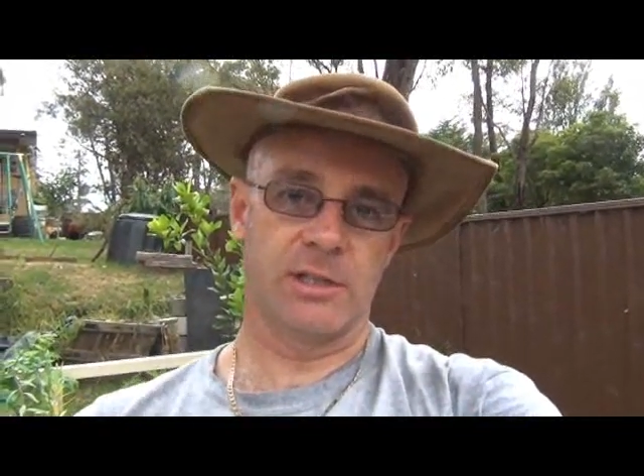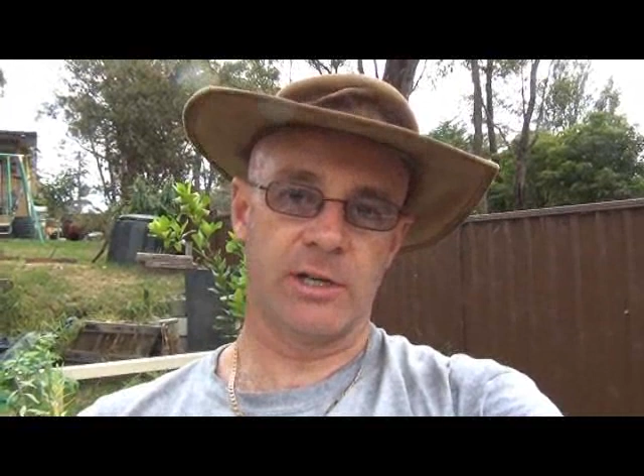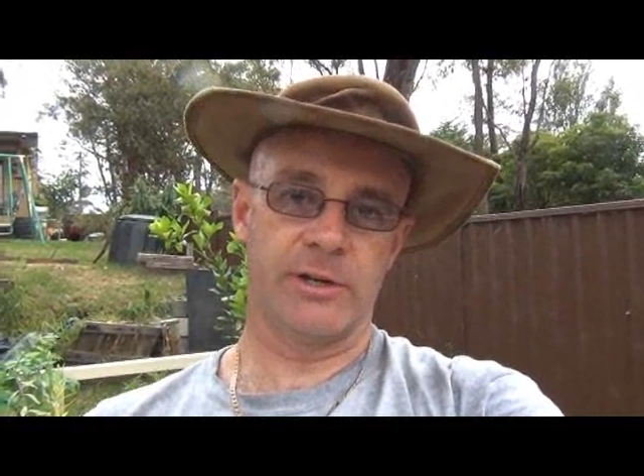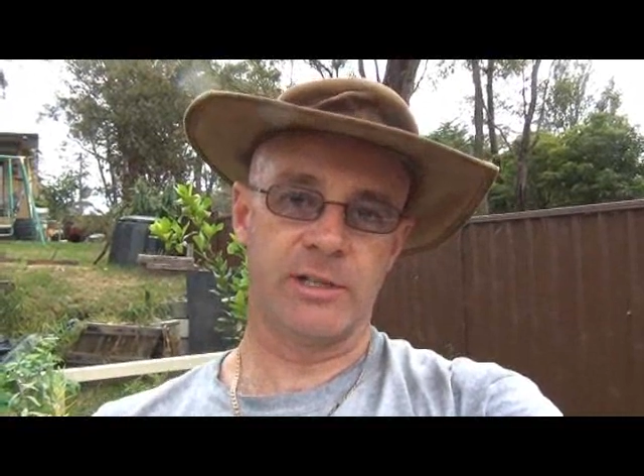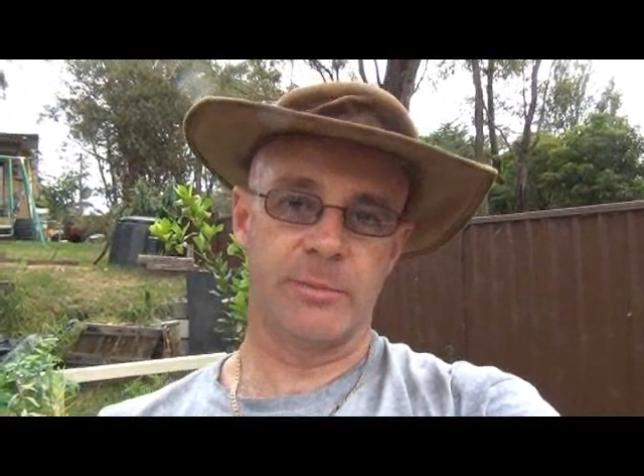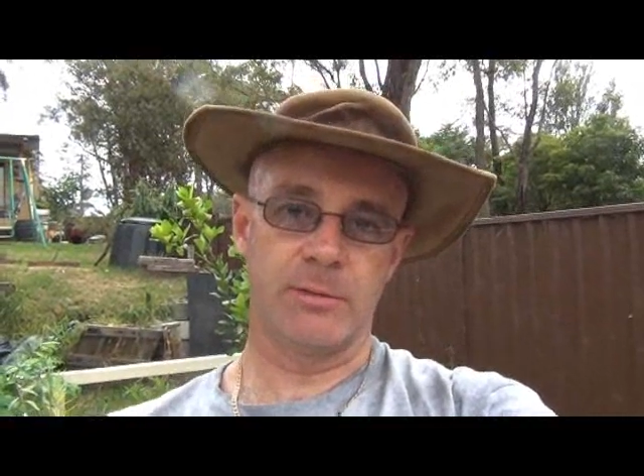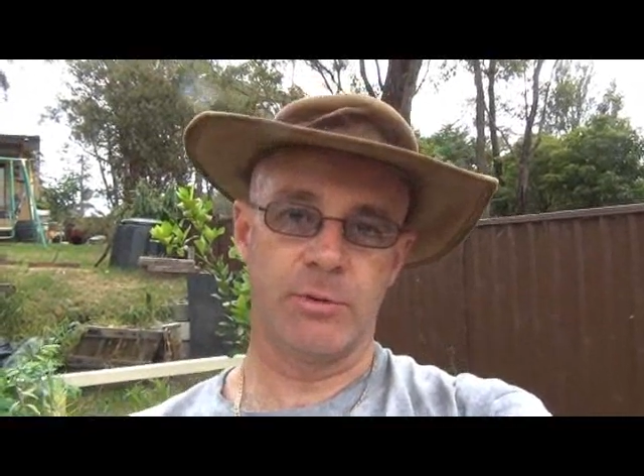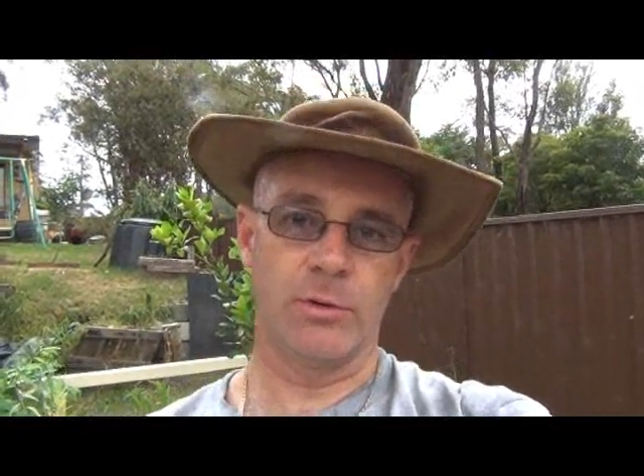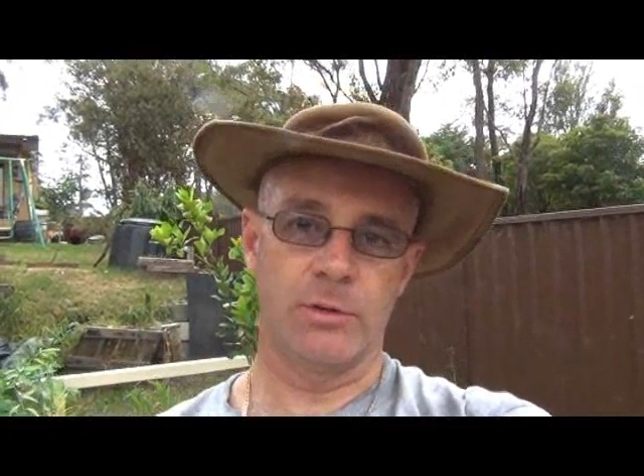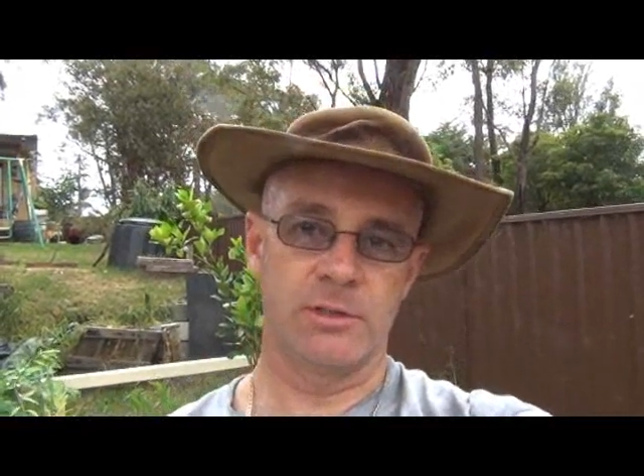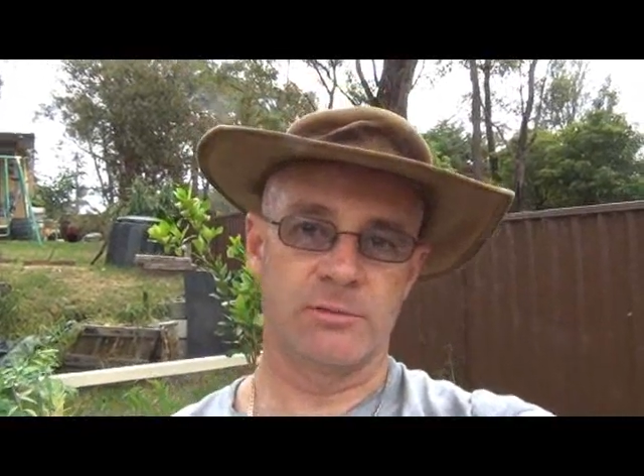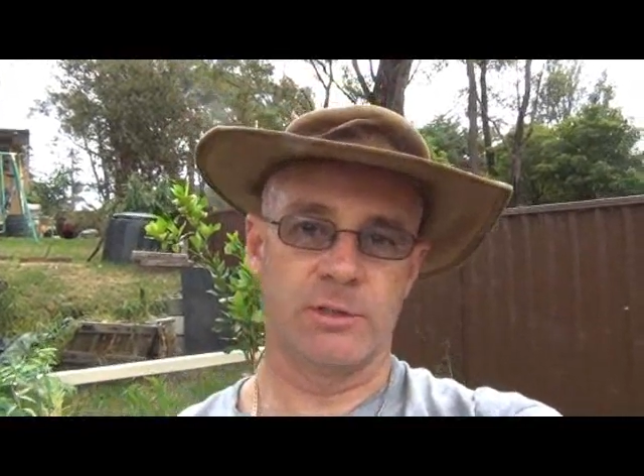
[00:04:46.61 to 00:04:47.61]
going to be
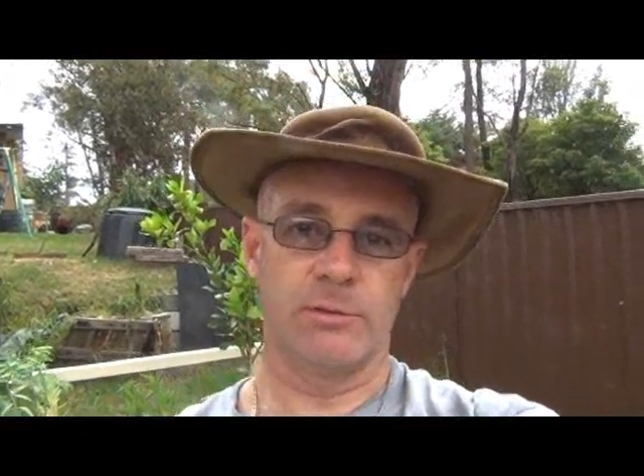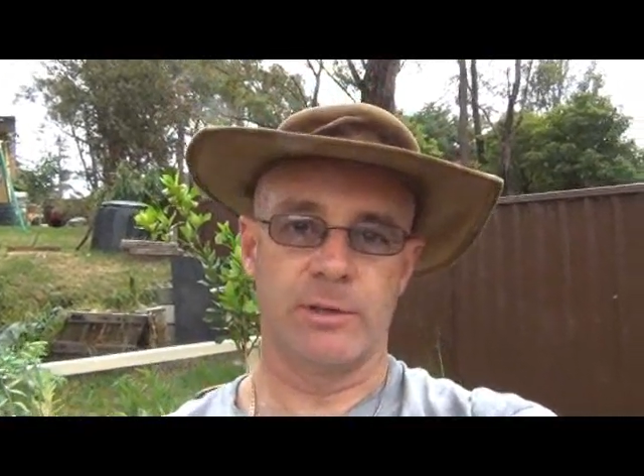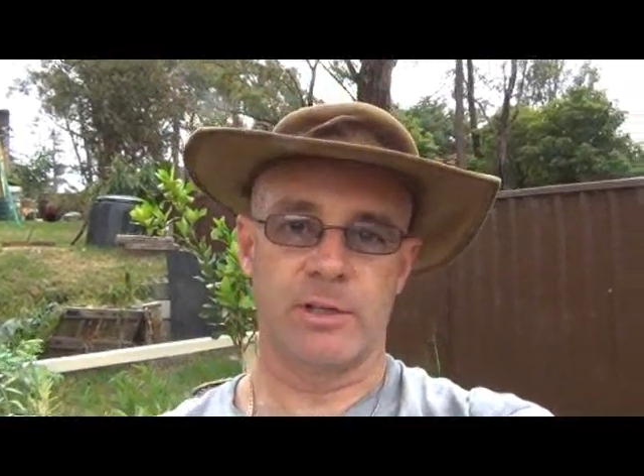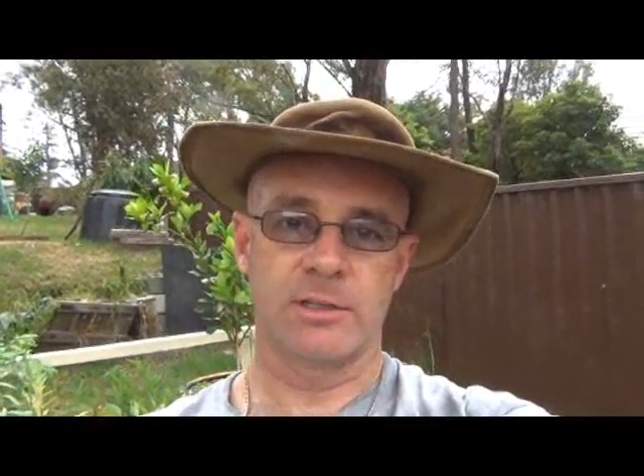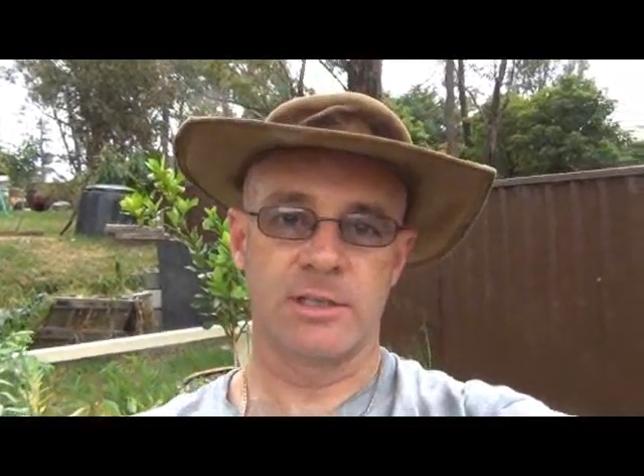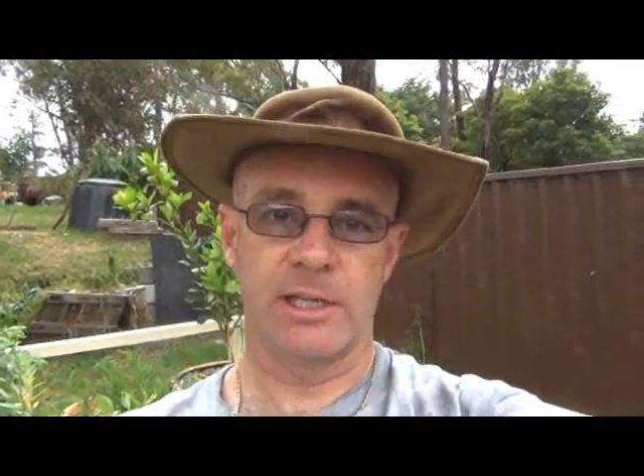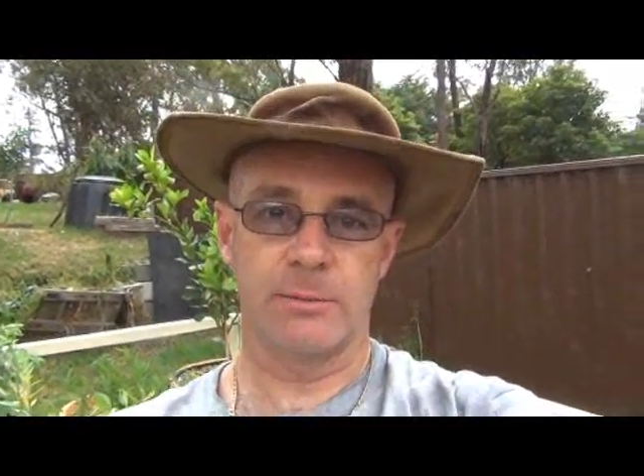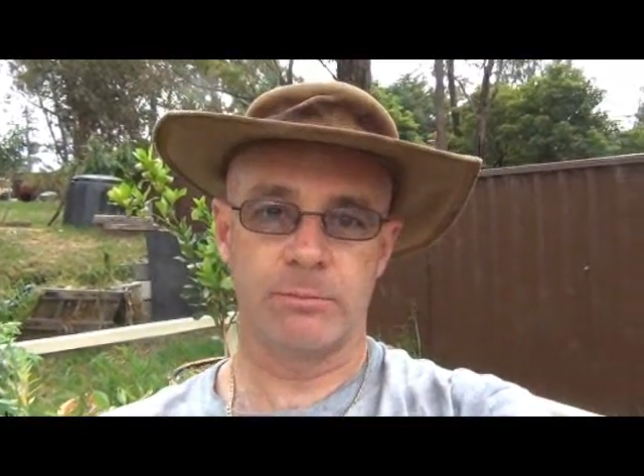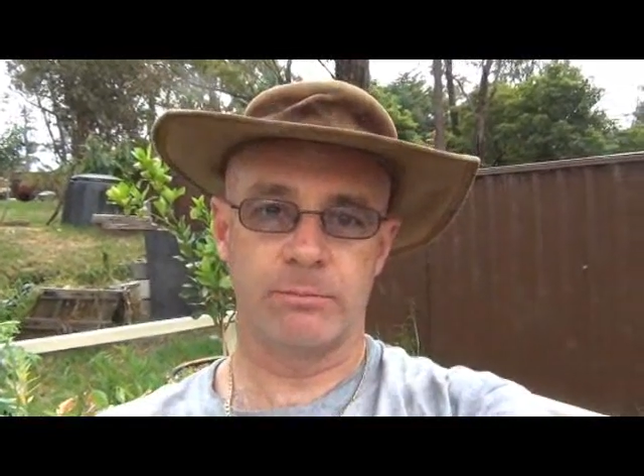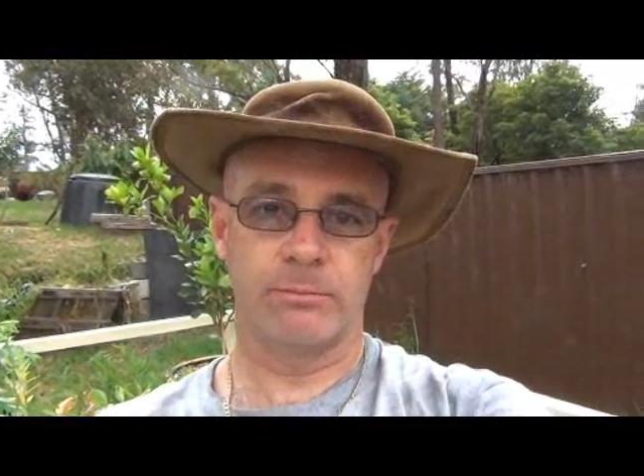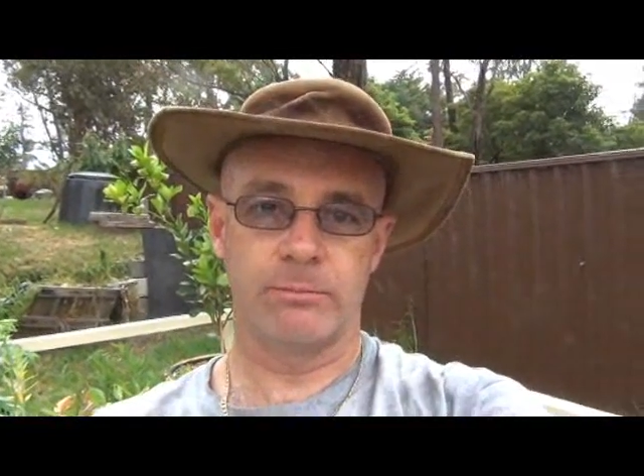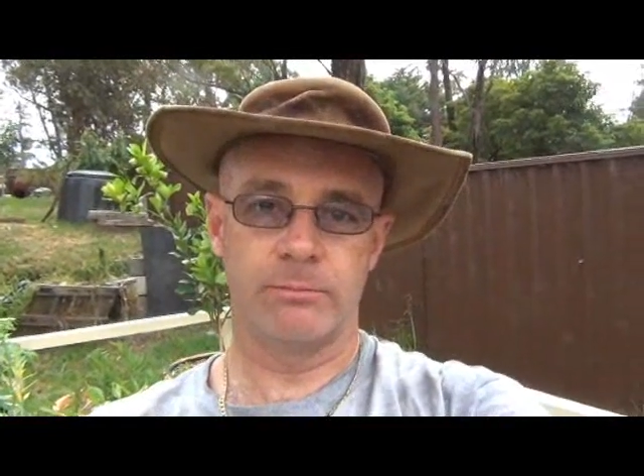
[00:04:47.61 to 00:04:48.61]
important as well with container
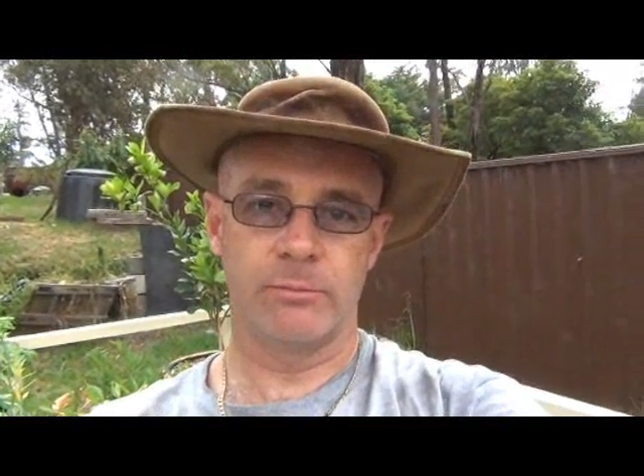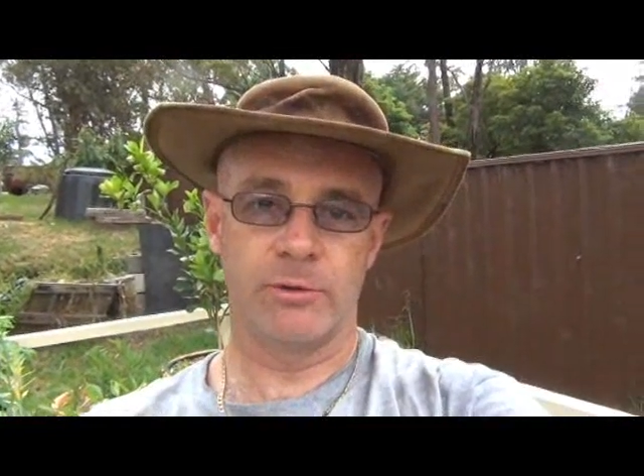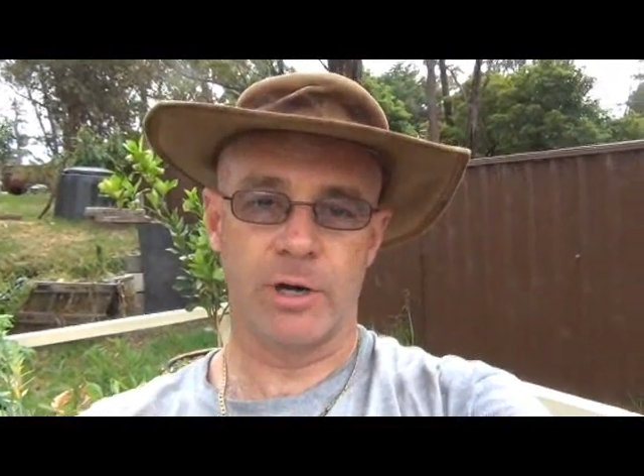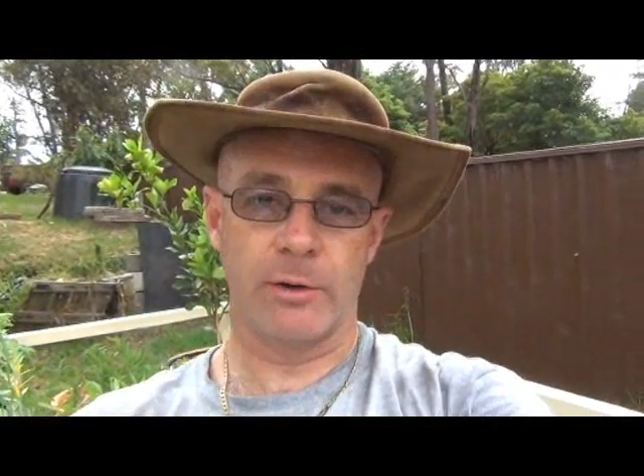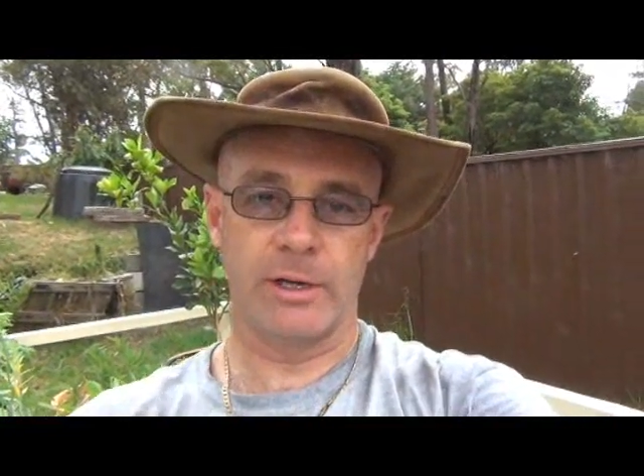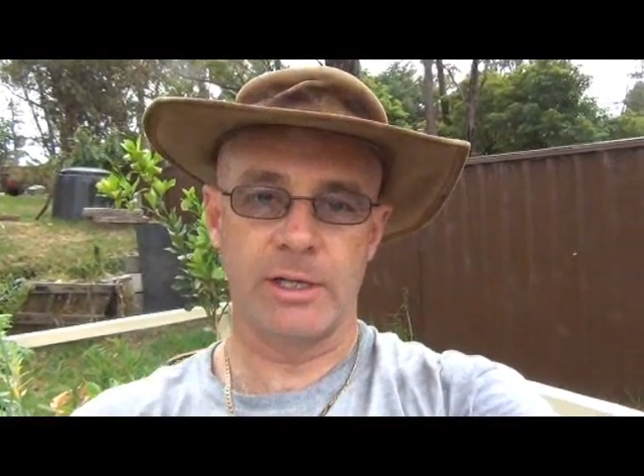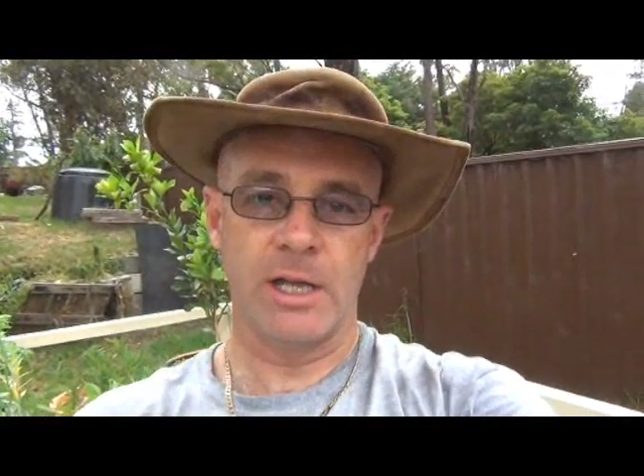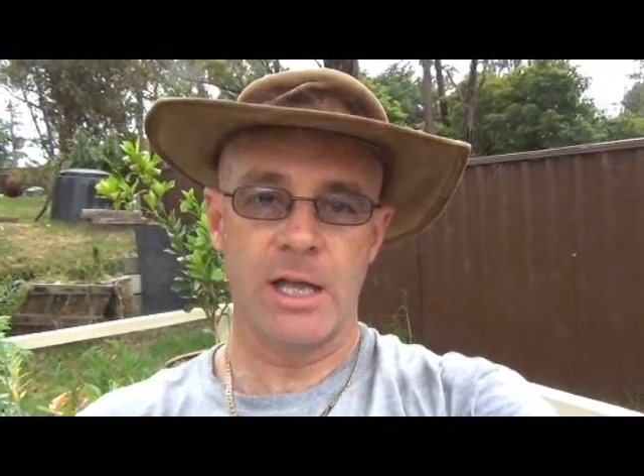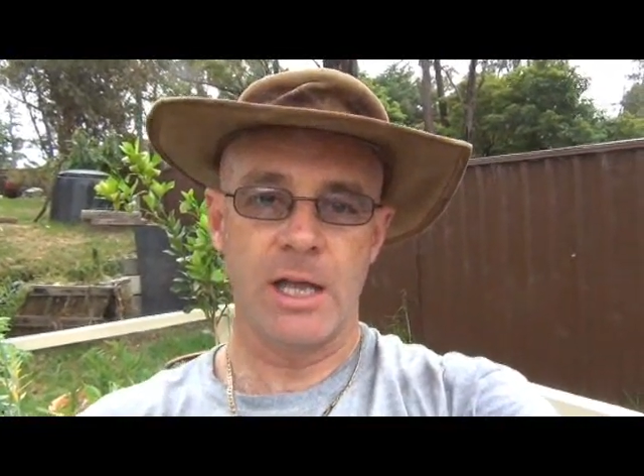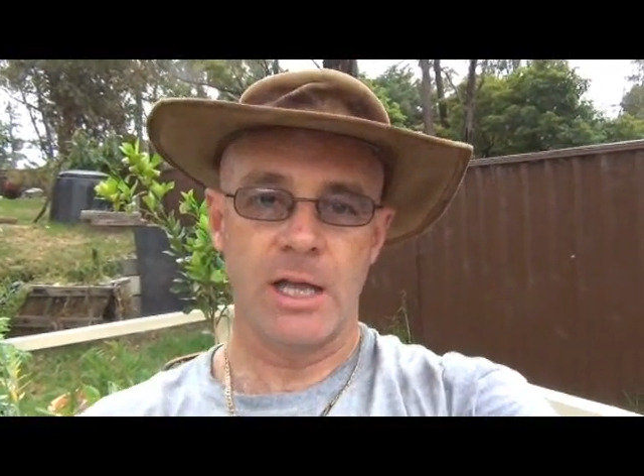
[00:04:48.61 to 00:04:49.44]
growing